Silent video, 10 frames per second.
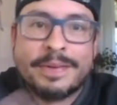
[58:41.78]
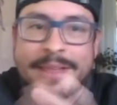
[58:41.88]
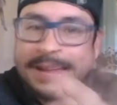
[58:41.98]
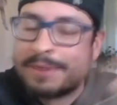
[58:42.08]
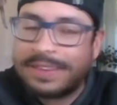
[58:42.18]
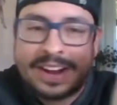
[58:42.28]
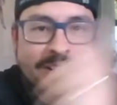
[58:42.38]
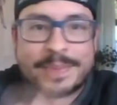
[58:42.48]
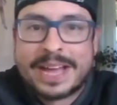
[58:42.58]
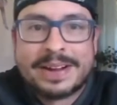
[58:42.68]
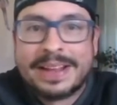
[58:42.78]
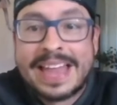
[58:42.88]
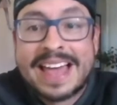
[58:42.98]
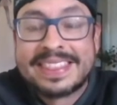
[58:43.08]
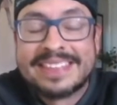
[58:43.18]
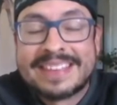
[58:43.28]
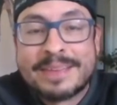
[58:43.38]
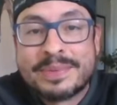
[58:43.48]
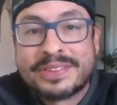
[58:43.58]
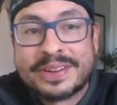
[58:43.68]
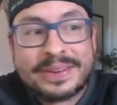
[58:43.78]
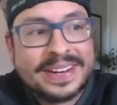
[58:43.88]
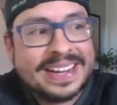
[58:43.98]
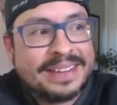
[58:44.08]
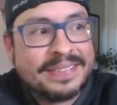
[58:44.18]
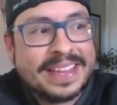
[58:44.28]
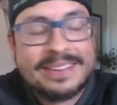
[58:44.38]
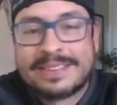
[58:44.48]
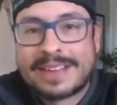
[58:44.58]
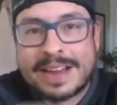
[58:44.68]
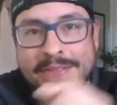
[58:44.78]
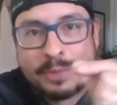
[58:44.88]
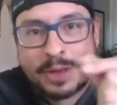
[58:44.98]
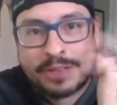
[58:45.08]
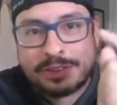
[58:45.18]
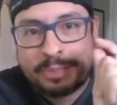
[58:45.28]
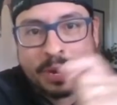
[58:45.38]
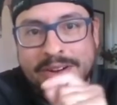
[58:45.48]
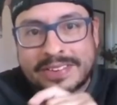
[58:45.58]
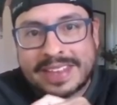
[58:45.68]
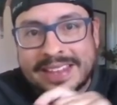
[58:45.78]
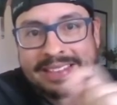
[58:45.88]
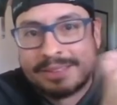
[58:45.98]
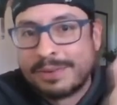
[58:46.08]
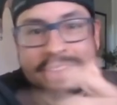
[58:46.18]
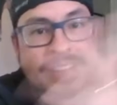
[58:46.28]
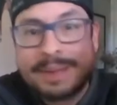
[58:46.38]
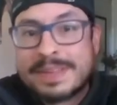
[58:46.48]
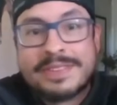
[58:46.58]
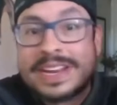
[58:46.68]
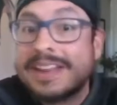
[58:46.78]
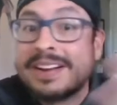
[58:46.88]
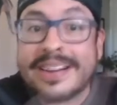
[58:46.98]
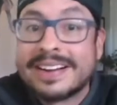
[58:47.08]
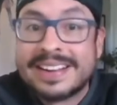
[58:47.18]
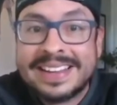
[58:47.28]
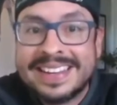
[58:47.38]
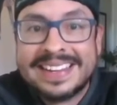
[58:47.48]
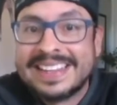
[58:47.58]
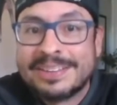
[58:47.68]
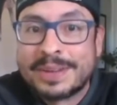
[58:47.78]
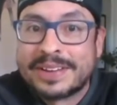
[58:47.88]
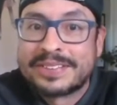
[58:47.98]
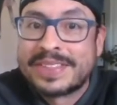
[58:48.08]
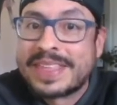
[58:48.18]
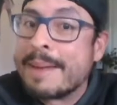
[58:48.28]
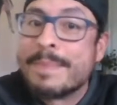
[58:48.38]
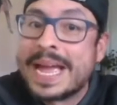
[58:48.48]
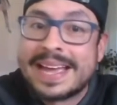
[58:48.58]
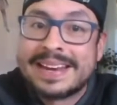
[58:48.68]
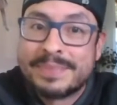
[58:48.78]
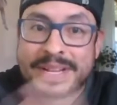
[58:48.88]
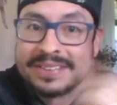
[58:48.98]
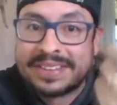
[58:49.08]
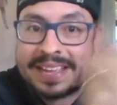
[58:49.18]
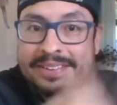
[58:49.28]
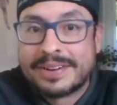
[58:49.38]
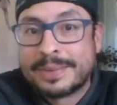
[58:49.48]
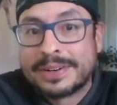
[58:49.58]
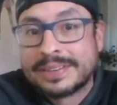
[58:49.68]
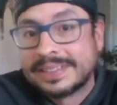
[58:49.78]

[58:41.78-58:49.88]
Like we talked about a lot this episode. He's kind of one of the sparks that the reason I'm even here is because of that band and because of that drummer.